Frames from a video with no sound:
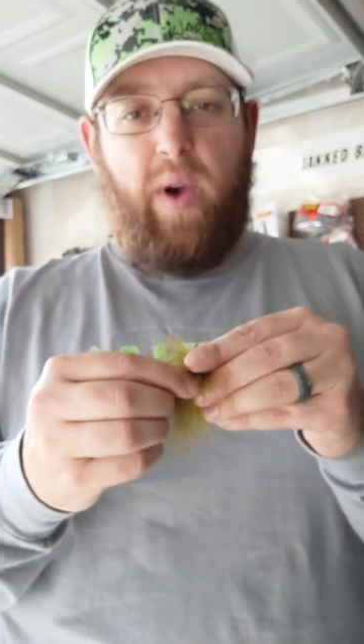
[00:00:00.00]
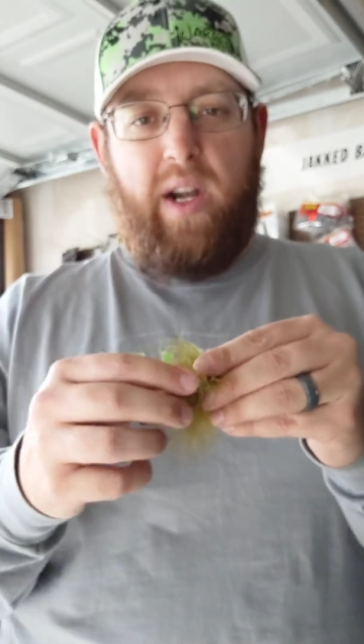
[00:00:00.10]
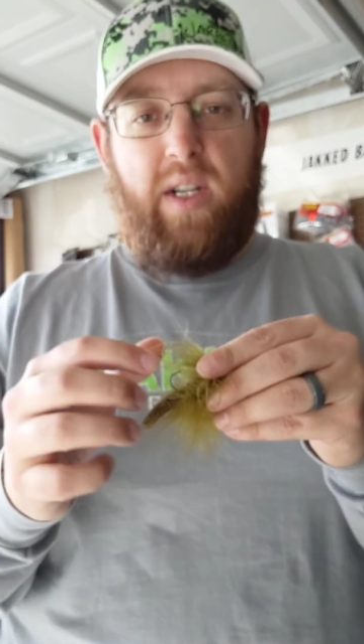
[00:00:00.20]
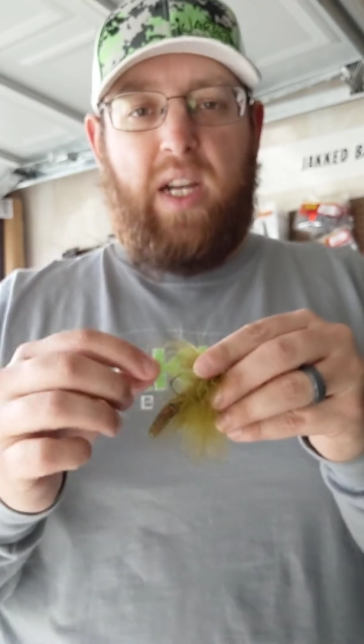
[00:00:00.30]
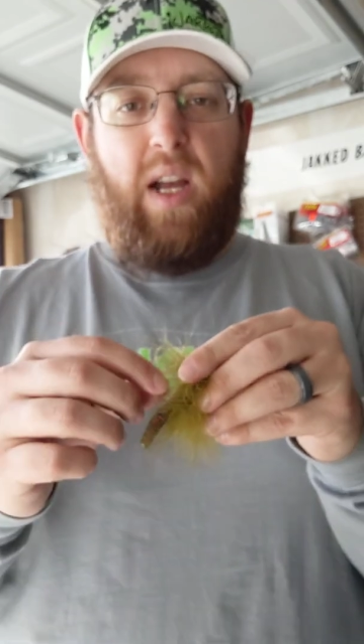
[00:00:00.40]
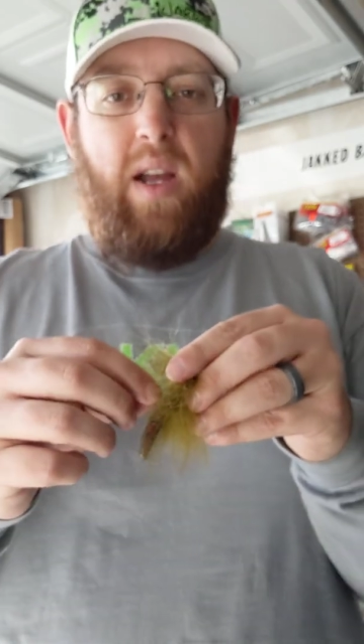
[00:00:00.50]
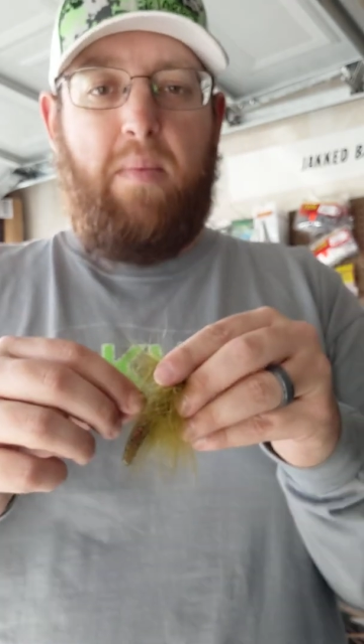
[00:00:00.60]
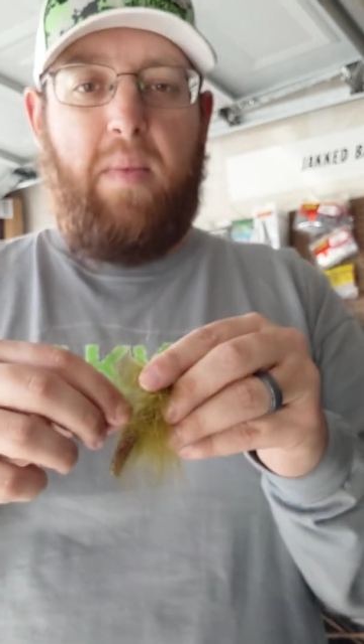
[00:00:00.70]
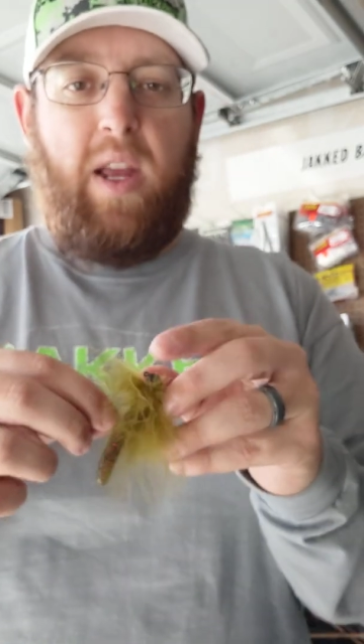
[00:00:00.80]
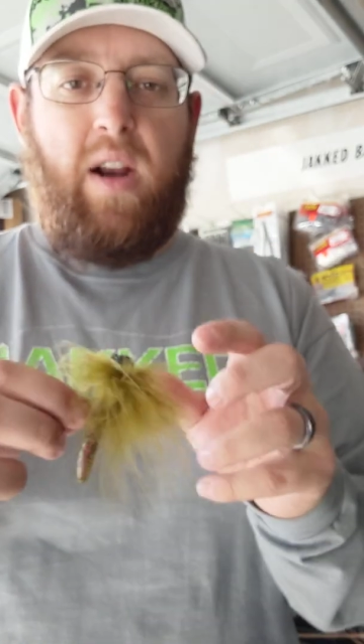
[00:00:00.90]
the winter
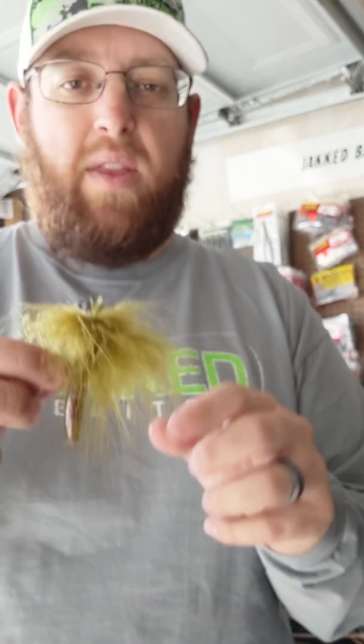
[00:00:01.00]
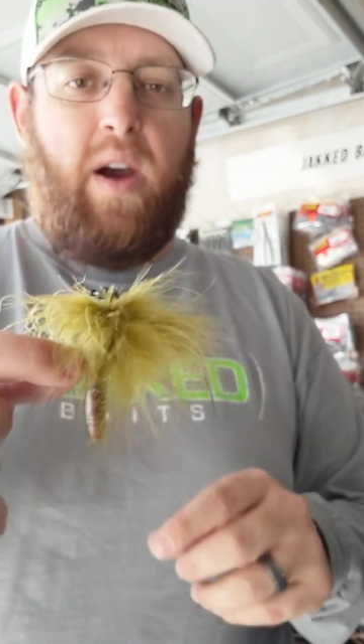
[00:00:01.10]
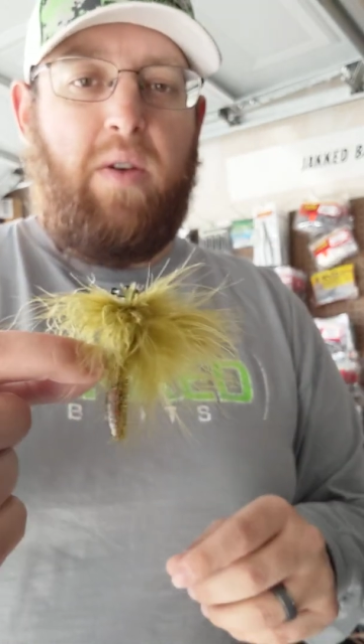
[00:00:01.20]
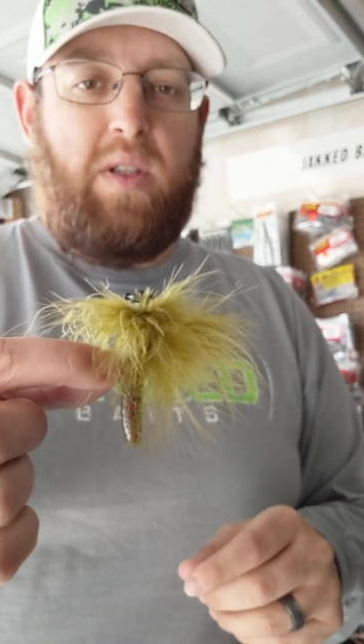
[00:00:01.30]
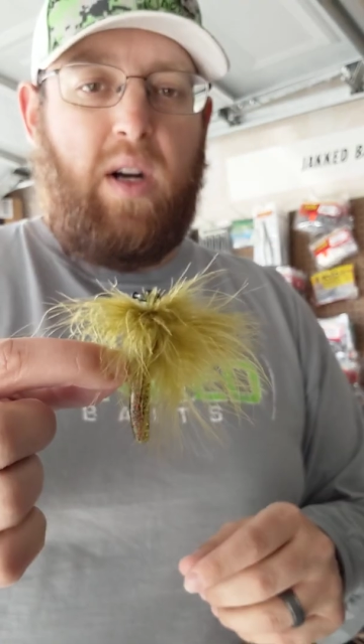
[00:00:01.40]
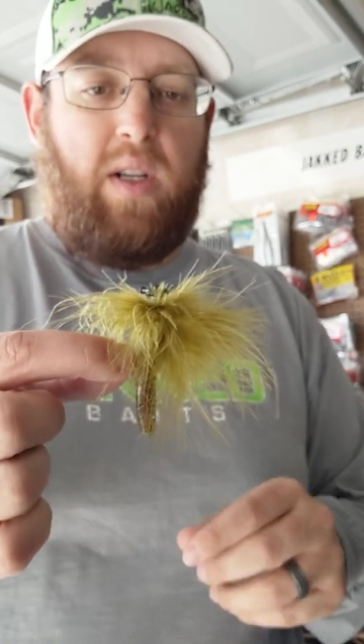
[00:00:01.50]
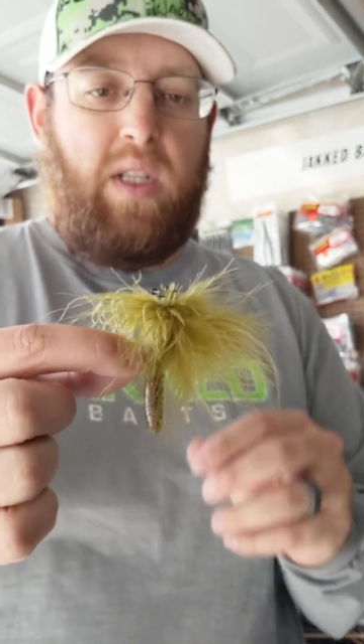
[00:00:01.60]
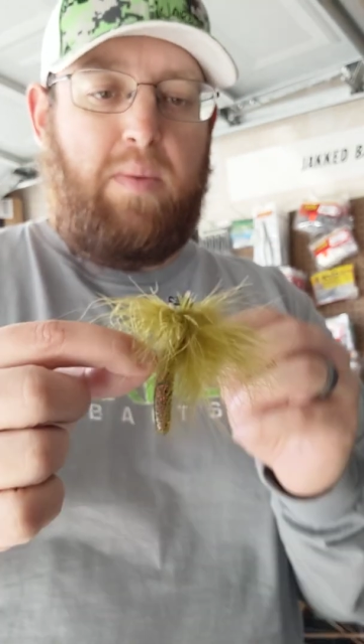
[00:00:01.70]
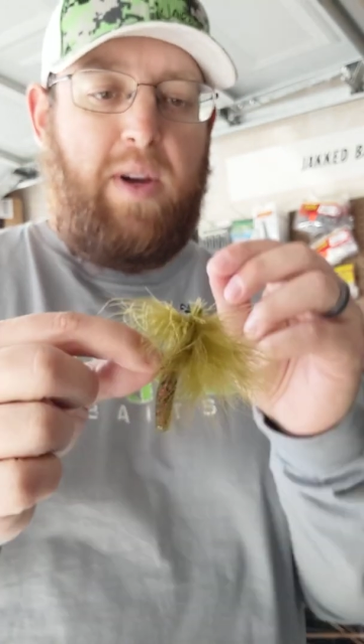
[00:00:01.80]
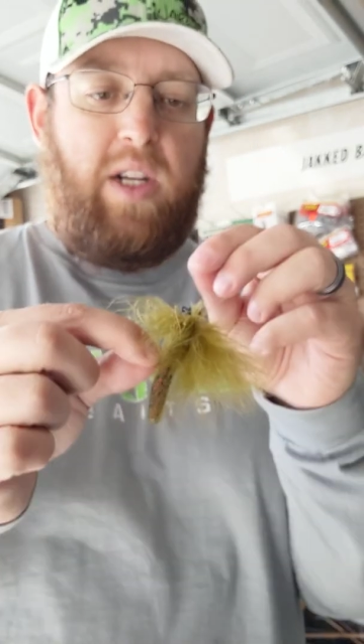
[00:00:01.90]
time here in the
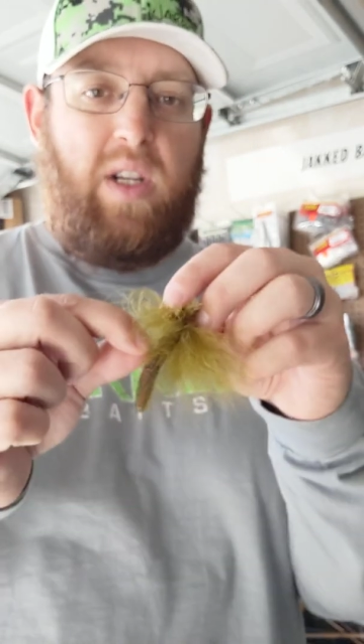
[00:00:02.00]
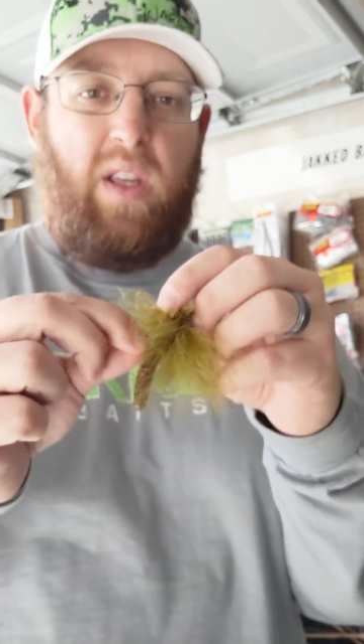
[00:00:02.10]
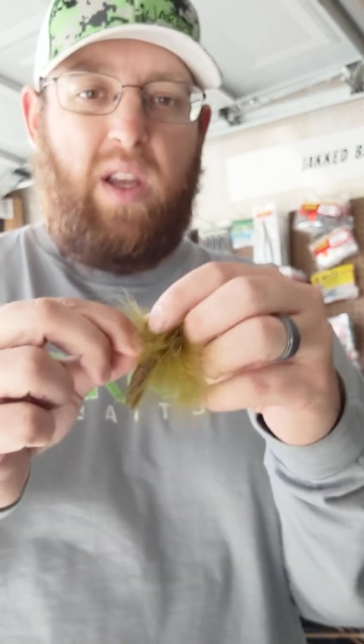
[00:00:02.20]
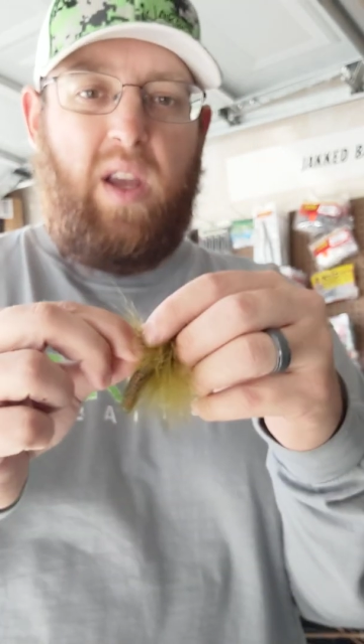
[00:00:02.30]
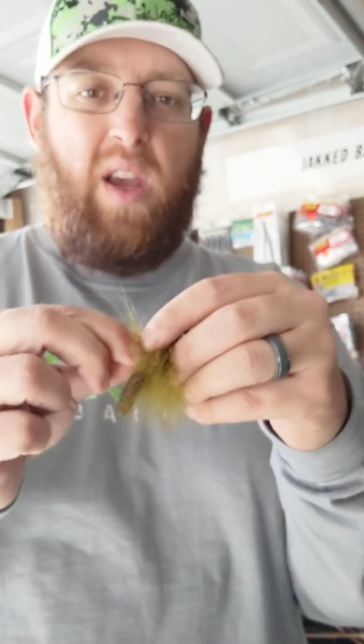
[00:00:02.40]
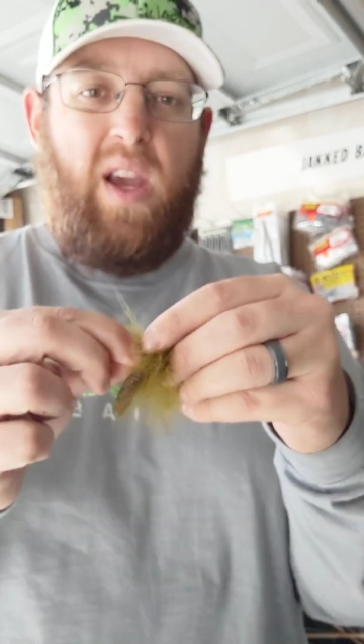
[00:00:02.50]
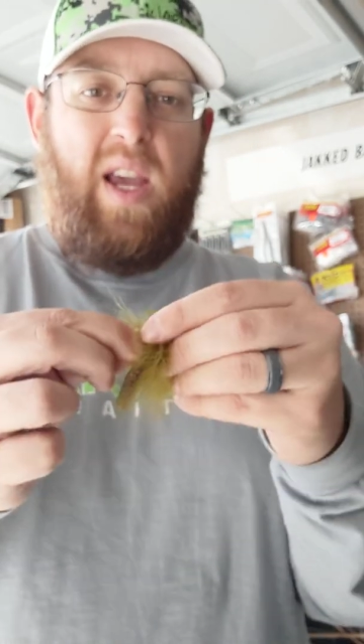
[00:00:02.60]
Ozarks especially